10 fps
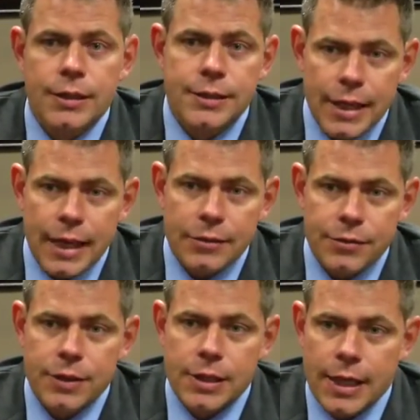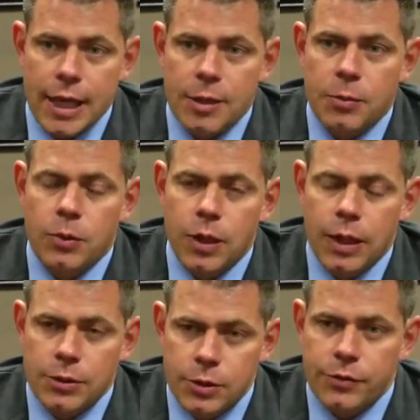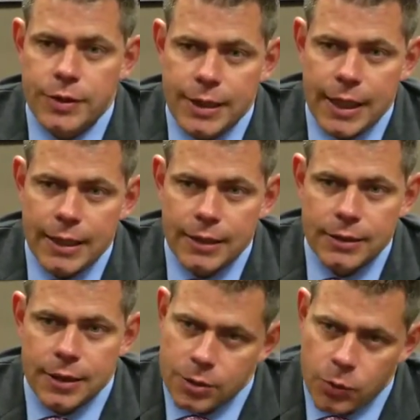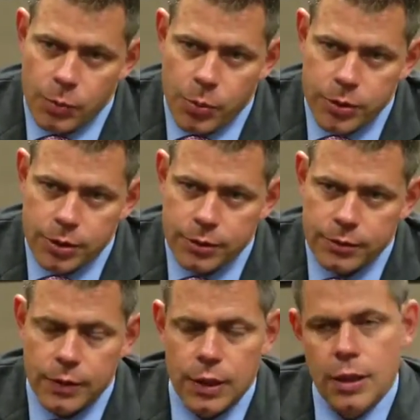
safe, sustainable surface tailings. That's quite positive.